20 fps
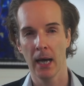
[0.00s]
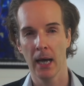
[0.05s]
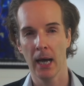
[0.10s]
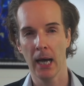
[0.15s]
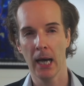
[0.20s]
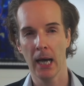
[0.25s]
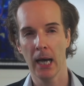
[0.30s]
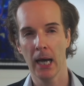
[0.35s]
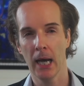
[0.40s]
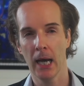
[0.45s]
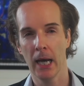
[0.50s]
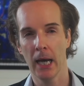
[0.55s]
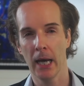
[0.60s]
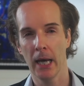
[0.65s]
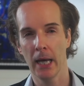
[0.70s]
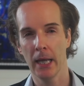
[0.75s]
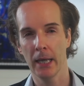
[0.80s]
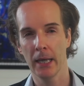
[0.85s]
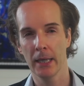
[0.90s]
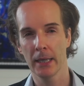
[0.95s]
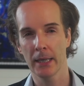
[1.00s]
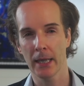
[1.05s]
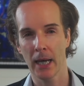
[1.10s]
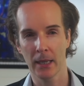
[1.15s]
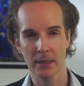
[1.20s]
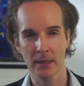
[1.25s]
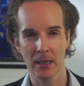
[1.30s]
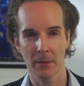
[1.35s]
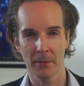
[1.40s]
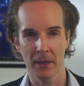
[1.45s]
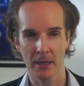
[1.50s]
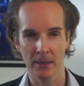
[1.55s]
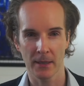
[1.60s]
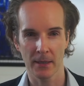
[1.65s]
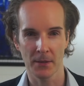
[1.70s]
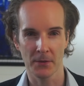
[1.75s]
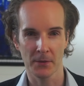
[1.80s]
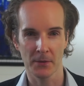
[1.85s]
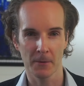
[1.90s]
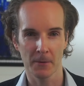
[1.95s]
And how does that make
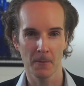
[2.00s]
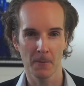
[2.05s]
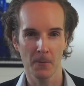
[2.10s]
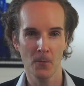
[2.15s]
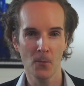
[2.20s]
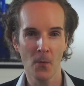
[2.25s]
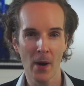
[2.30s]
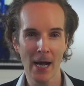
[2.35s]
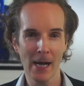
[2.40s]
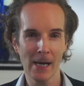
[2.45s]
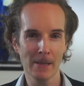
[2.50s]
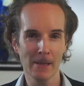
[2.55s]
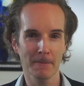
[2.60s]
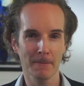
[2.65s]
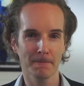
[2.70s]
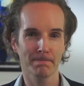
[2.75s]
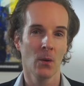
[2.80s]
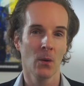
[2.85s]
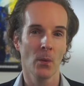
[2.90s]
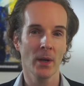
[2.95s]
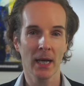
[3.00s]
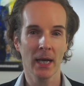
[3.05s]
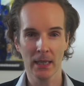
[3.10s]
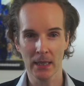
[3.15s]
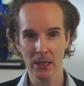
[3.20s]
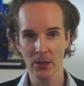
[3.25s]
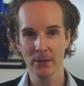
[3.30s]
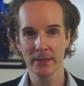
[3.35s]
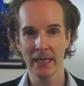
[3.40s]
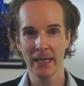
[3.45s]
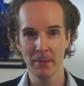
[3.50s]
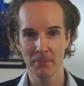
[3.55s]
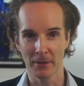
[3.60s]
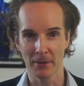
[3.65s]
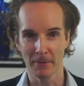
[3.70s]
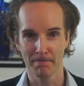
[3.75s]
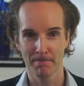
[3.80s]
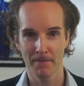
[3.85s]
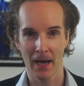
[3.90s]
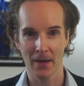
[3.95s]
sense? Well, we got to look
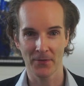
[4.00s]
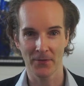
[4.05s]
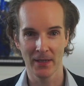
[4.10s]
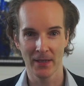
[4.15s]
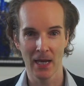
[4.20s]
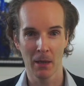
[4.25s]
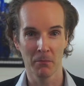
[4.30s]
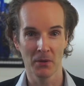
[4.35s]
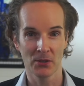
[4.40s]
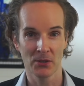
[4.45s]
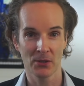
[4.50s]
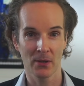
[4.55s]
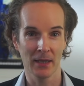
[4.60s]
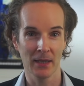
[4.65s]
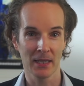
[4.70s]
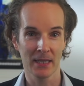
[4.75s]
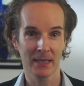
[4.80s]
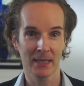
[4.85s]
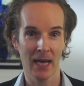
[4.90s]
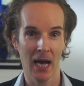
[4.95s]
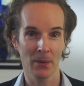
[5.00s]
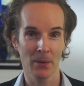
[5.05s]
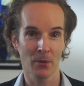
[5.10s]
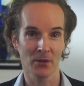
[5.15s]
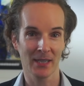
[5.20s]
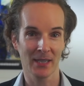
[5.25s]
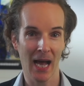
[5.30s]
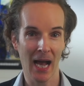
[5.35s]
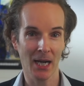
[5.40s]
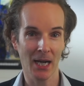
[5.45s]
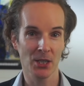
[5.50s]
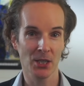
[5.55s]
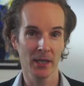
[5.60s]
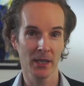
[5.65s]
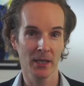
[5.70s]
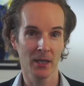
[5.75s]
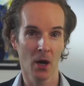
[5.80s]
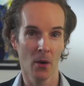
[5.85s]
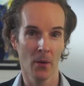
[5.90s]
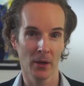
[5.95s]
deeper at the numbers to understand what's
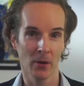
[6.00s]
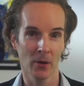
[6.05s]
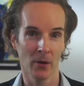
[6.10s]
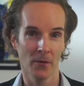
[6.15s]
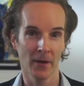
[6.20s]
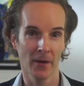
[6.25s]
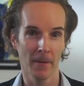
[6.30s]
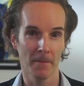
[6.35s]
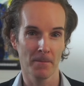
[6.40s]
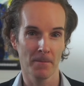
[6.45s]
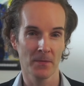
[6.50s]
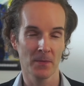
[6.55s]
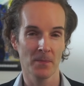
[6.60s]
actually going on there.